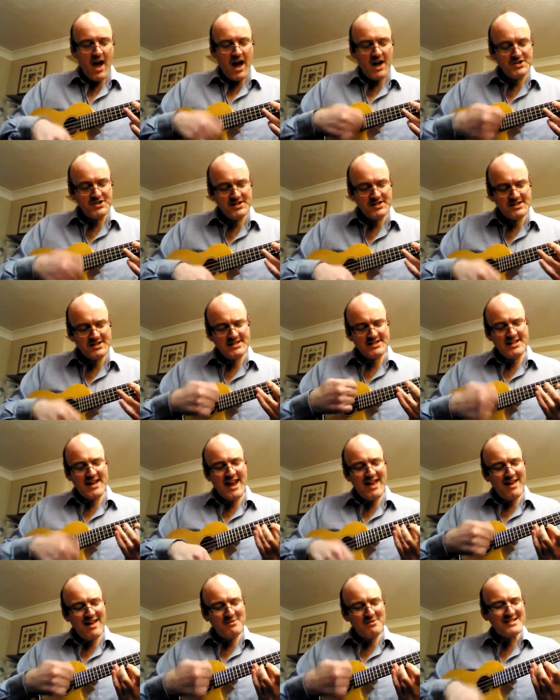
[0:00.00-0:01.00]
I just
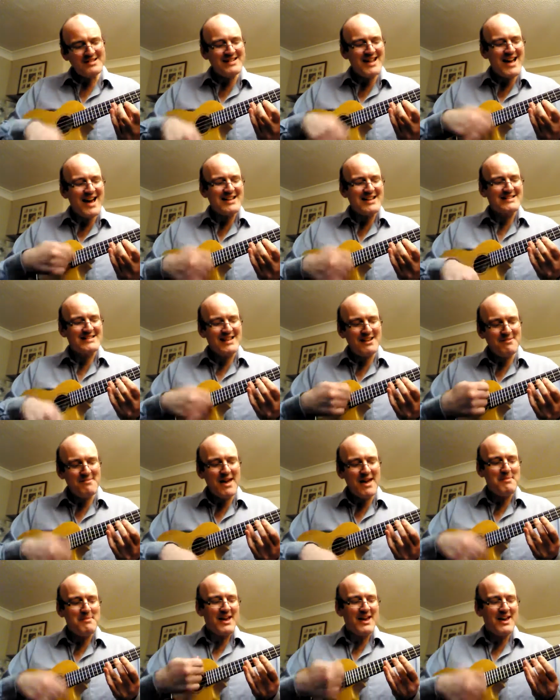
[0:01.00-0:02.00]
say that was nice and
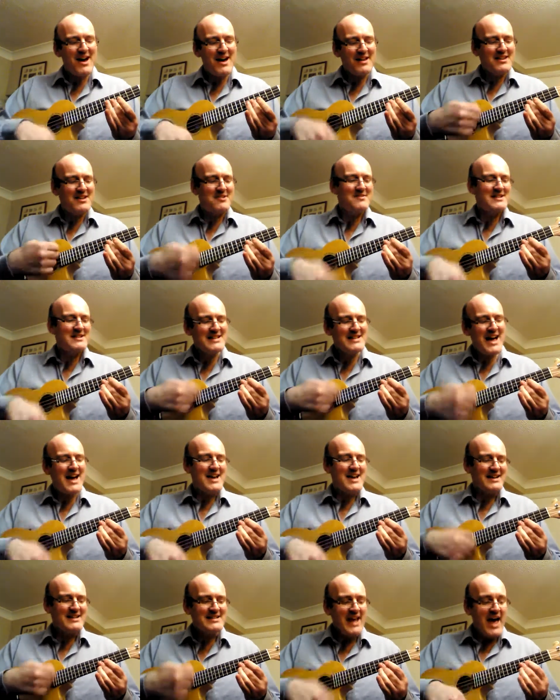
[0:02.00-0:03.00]
maybe cut you a
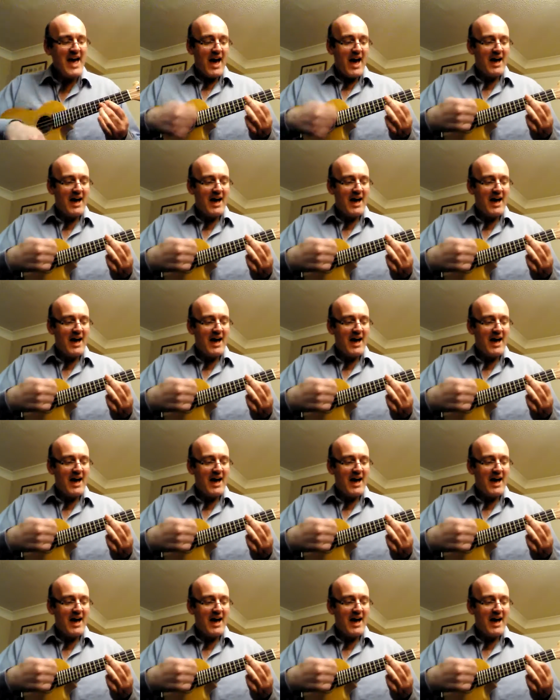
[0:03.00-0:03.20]
slice,